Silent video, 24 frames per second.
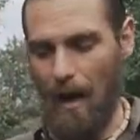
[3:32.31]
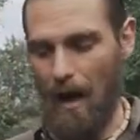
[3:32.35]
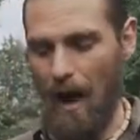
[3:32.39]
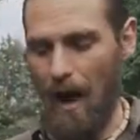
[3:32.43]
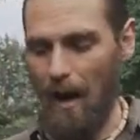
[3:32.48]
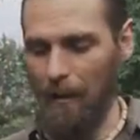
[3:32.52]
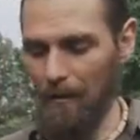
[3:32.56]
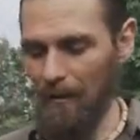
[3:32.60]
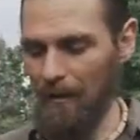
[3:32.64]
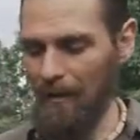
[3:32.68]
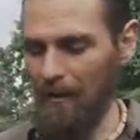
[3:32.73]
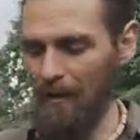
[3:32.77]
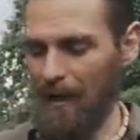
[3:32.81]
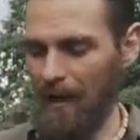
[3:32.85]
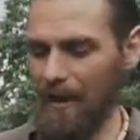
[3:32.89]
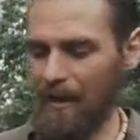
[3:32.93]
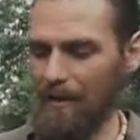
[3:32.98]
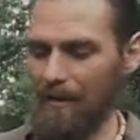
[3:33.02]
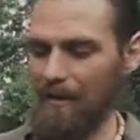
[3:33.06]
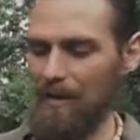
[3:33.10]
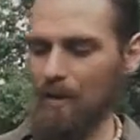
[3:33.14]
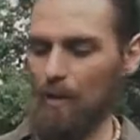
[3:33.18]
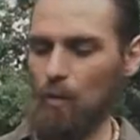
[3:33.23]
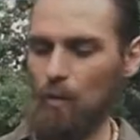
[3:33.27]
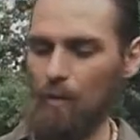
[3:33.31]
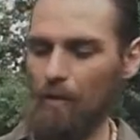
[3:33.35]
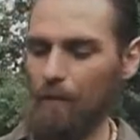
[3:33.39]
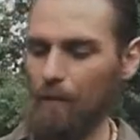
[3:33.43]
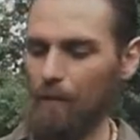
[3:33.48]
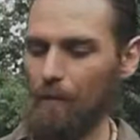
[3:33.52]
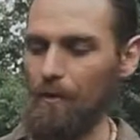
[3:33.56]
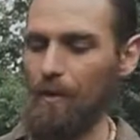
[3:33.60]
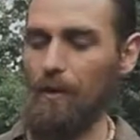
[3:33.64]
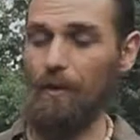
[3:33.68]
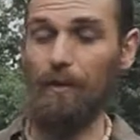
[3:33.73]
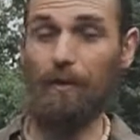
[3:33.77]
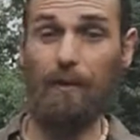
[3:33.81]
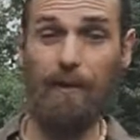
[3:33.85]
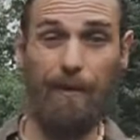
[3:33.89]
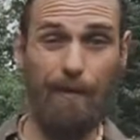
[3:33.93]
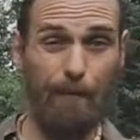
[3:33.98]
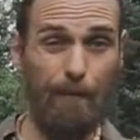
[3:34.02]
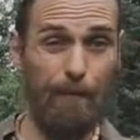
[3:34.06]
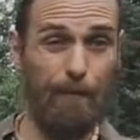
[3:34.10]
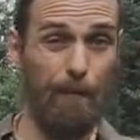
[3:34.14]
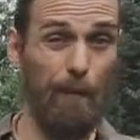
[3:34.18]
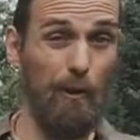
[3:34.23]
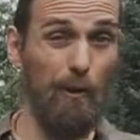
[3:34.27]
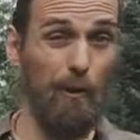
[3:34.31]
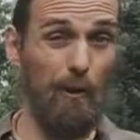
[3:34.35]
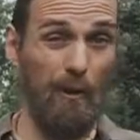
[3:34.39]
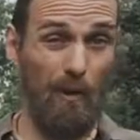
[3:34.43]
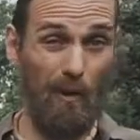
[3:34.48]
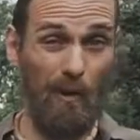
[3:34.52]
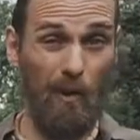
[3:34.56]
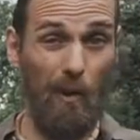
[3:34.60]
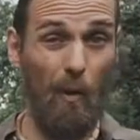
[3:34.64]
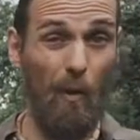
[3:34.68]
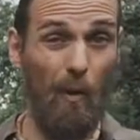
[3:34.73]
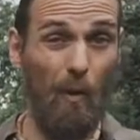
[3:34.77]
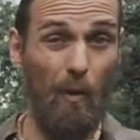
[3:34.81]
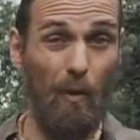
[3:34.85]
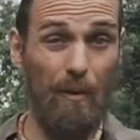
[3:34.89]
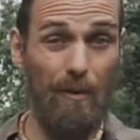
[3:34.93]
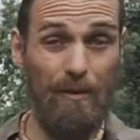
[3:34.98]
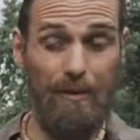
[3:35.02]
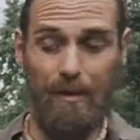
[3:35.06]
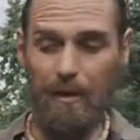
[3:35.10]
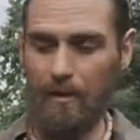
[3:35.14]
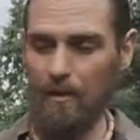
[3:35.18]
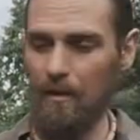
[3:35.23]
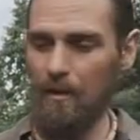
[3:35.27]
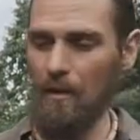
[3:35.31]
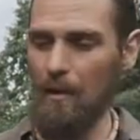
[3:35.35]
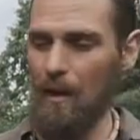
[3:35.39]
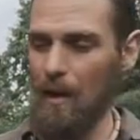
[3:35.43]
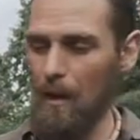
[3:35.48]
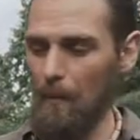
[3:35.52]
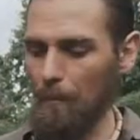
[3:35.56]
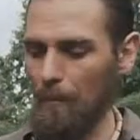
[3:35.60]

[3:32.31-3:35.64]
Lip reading: I really like this one for not only a flu and a cold season,